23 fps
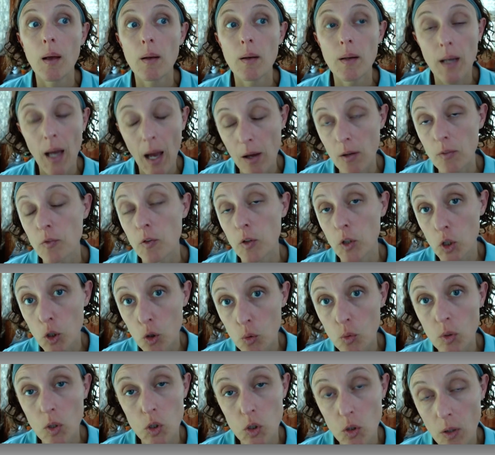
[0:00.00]
Not for
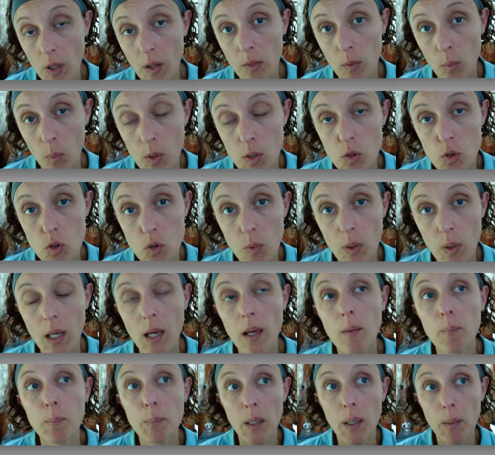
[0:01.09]
you because you're not the ones doing
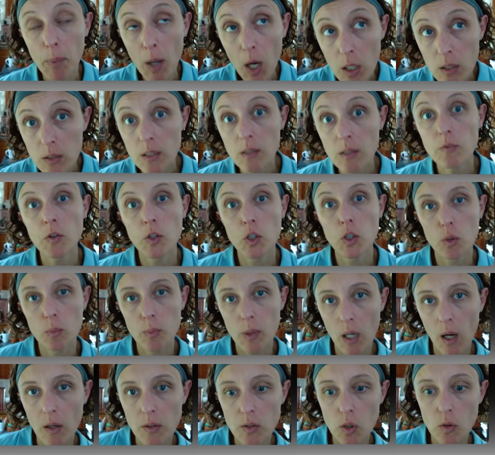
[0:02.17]
it, but partly for you,
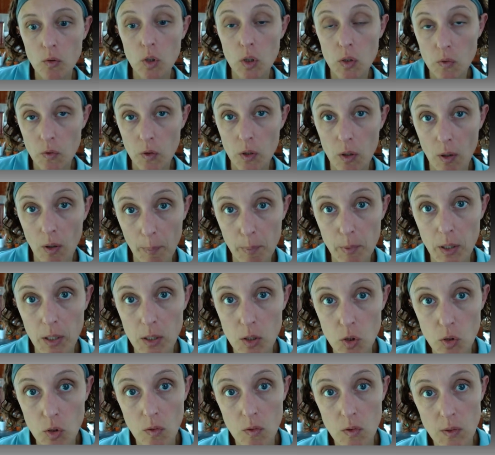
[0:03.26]
but also just for your
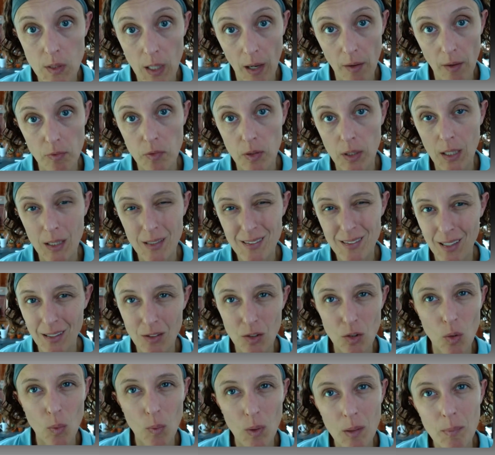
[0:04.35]
operational staff. Like I said,
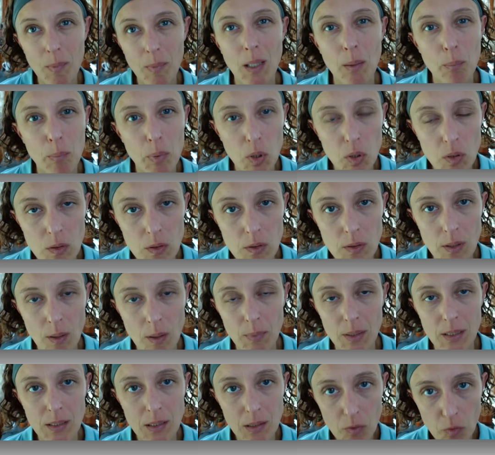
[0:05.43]
you don't want to make it
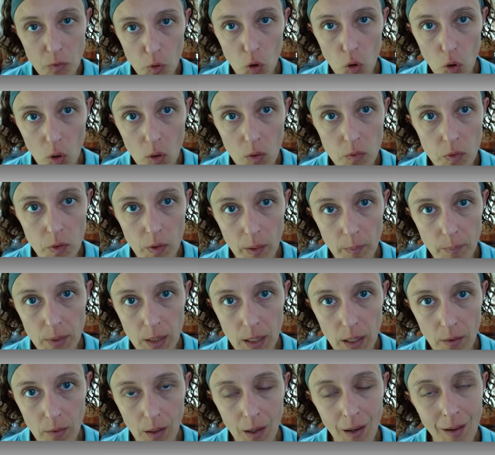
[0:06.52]
burdensome and difficult for them to
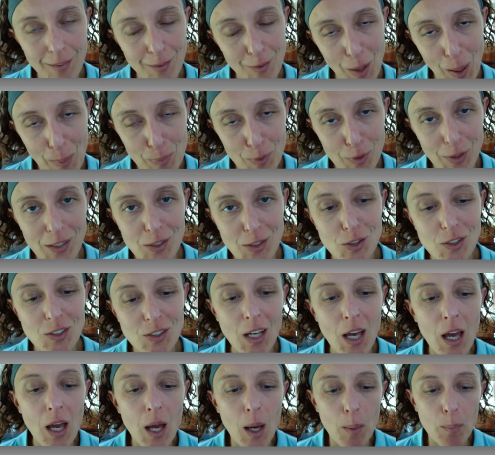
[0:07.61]
carry on their operations,
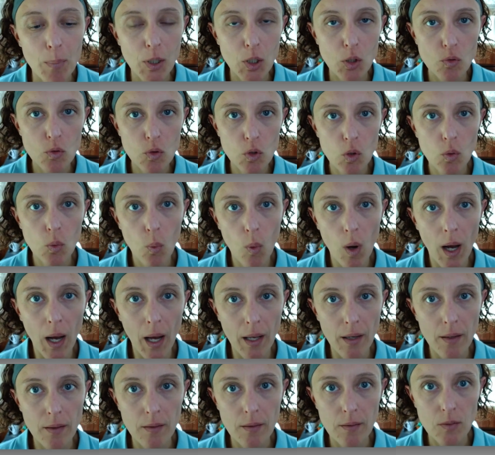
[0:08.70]
but you do
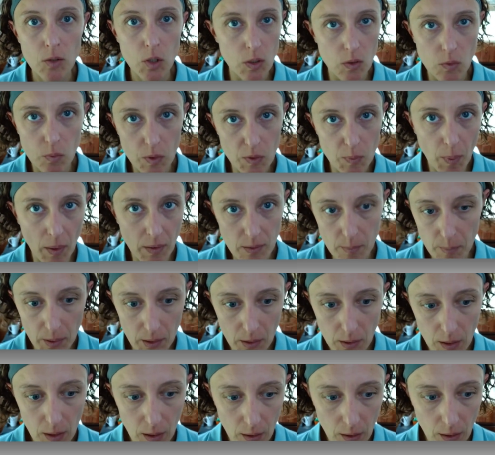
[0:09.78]
want just
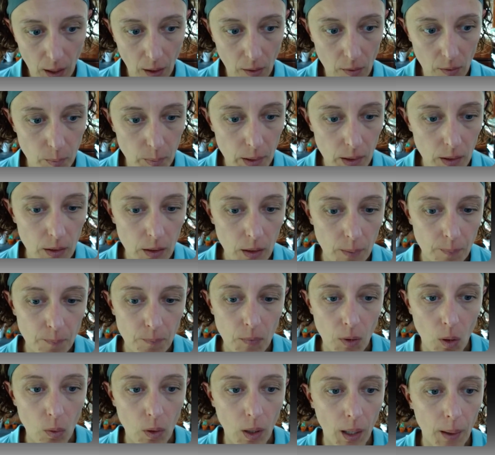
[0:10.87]
responsibility and accountability,
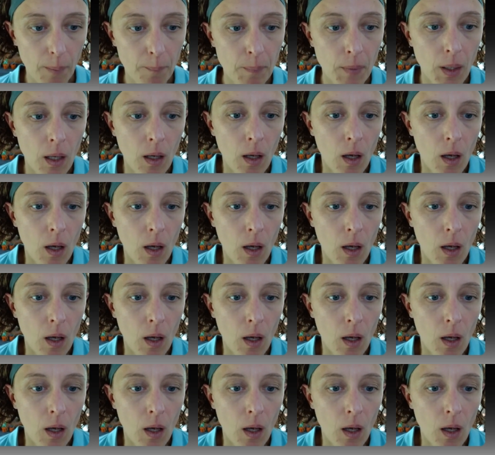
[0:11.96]
okay?